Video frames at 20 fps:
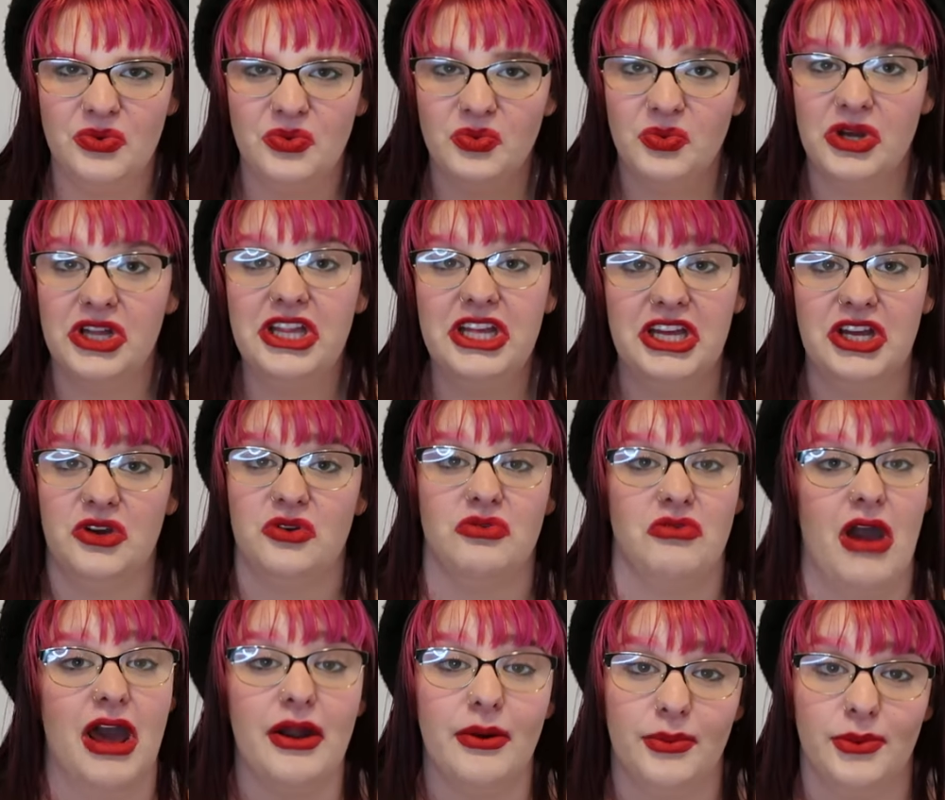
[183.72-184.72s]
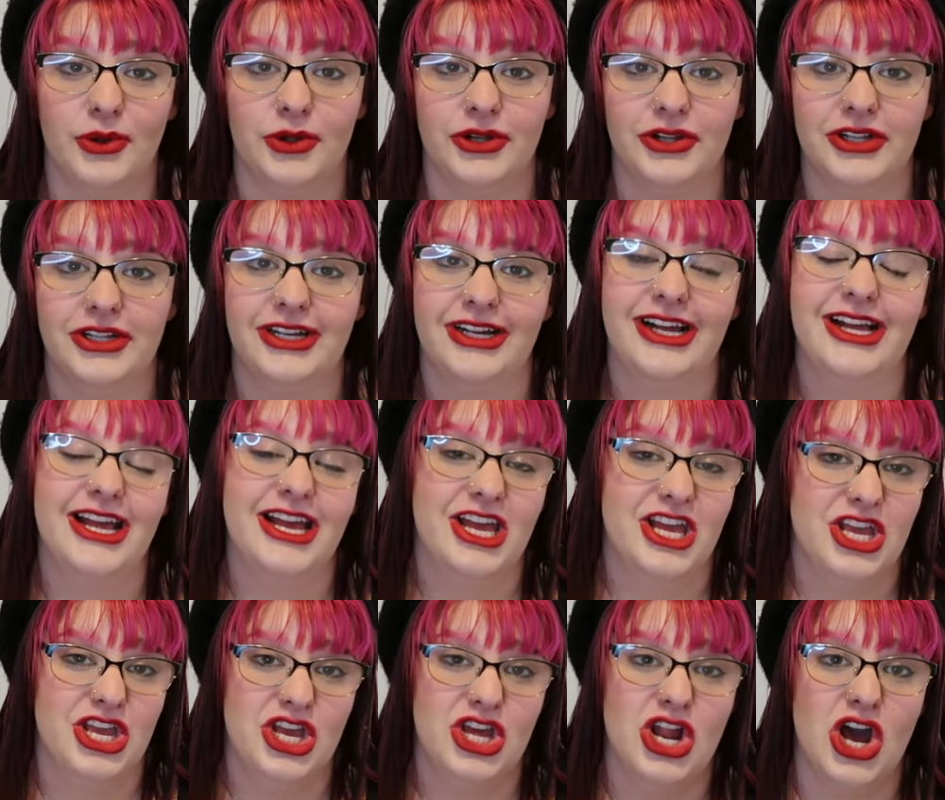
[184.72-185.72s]
really incredible.
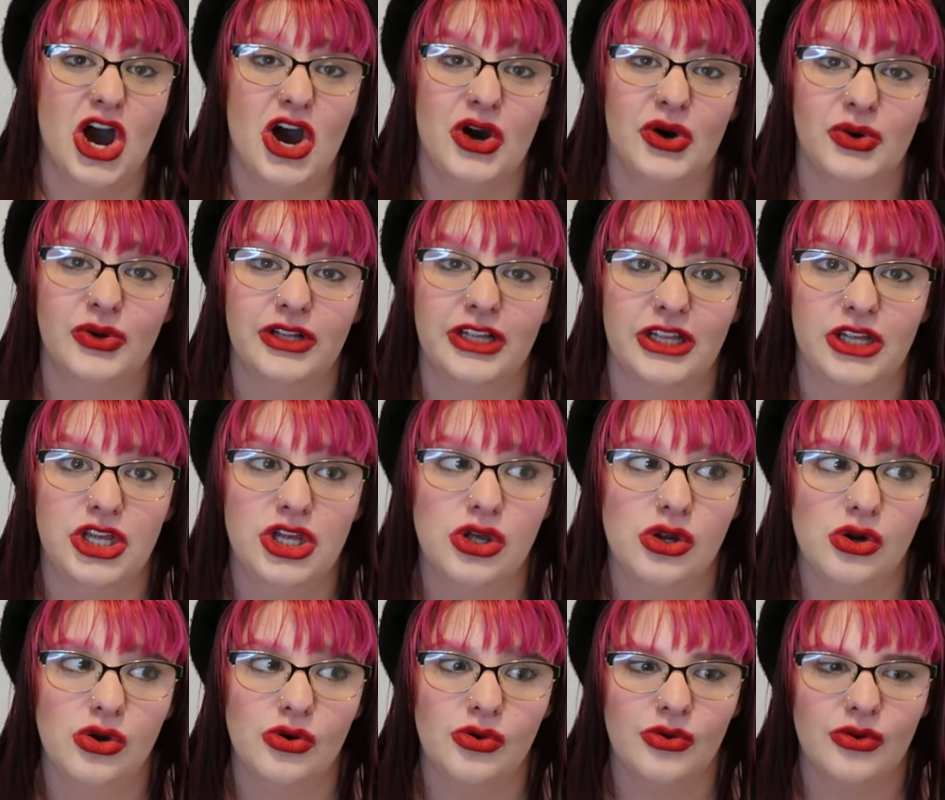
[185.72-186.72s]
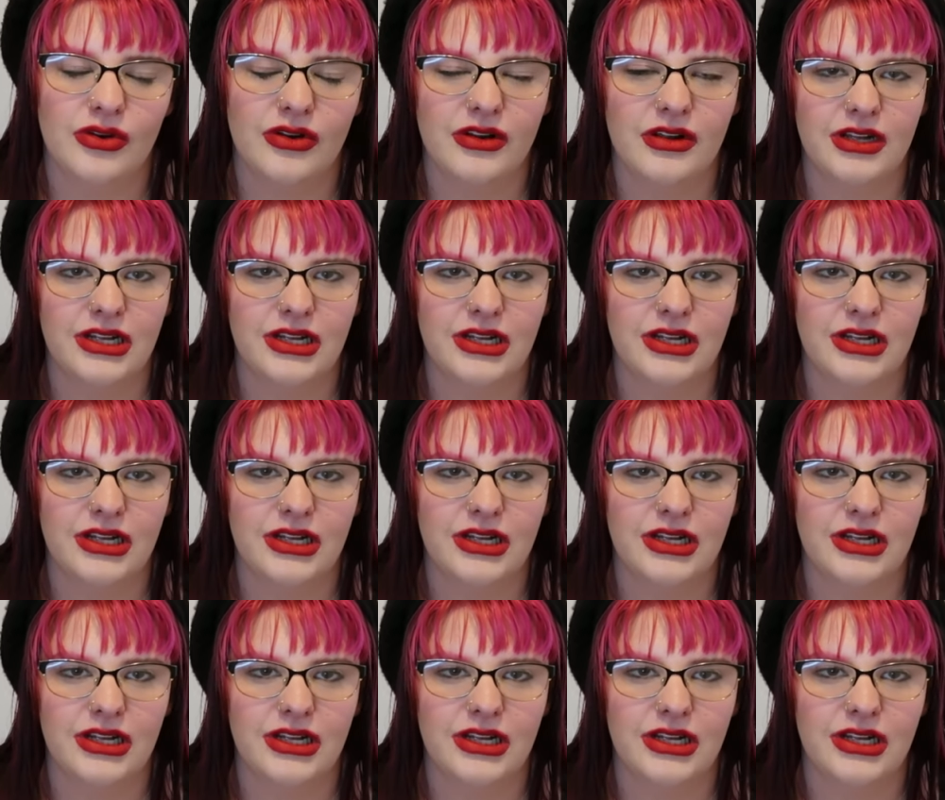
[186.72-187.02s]
You know,